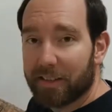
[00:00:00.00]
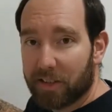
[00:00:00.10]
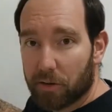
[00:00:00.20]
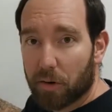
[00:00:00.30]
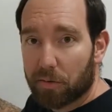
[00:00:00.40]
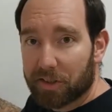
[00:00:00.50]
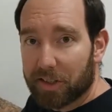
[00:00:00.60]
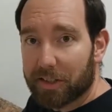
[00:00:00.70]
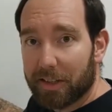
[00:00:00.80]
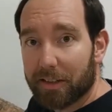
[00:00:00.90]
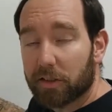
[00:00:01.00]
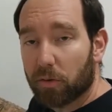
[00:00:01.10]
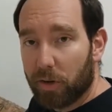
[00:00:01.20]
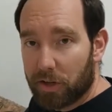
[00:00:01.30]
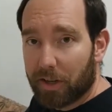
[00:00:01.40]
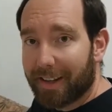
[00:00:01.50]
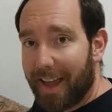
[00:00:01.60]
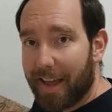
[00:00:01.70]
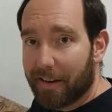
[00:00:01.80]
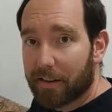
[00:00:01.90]
0 resistance, which it
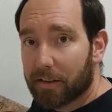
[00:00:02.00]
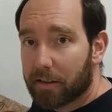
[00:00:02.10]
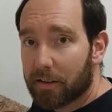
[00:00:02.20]
can,